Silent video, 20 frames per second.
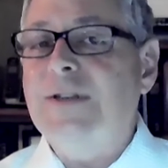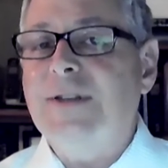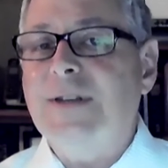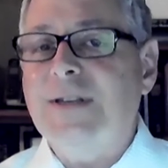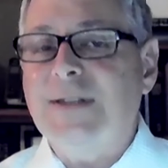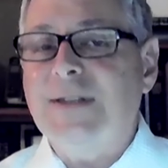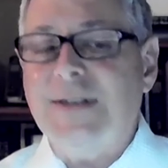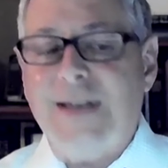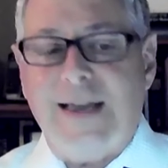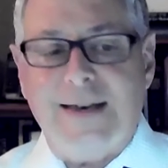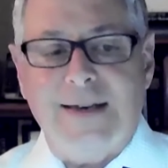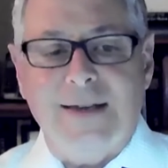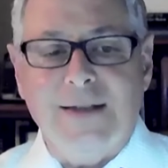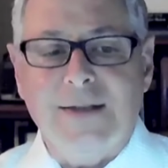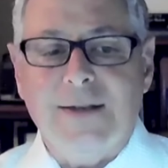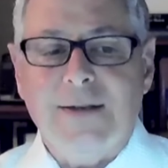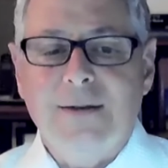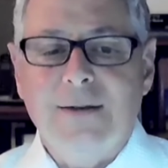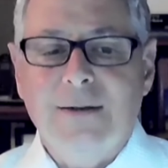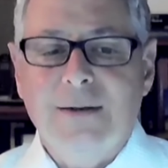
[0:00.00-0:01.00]

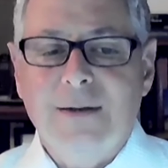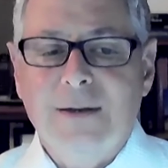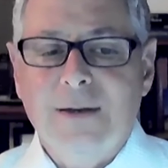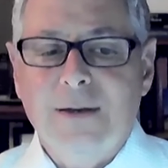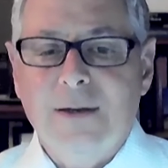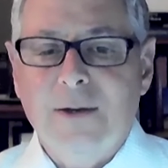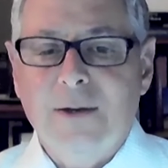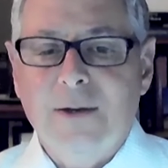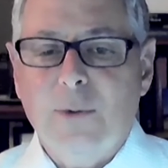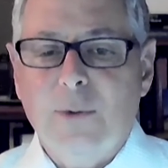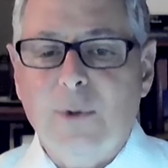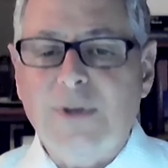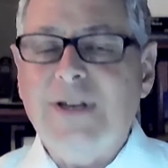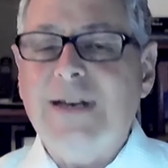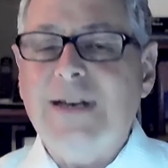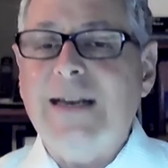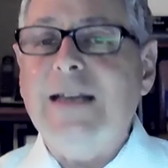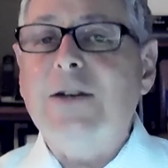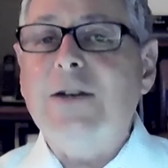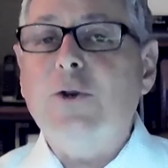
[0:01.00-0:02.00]
descendants was an
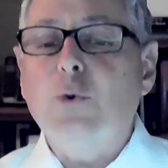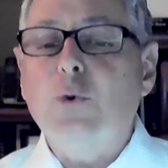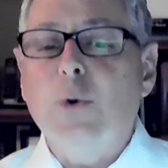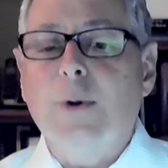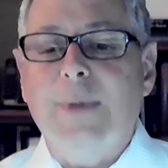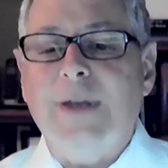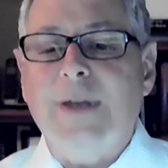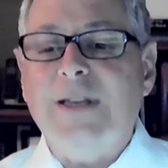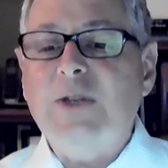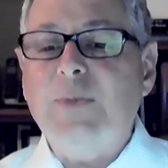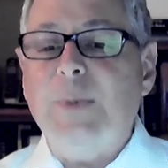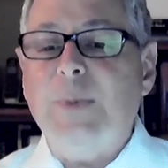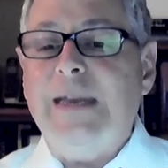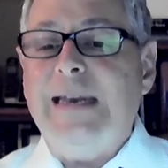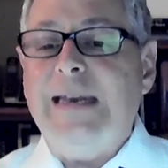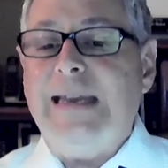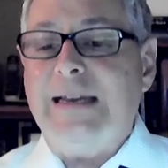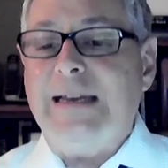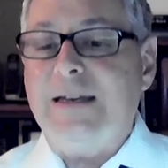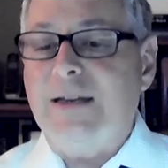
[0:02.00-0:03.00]
interim
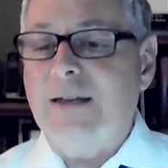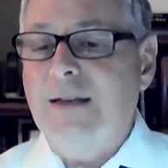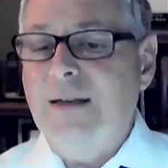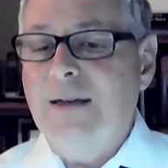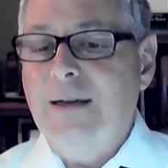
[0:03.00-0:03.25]
expedient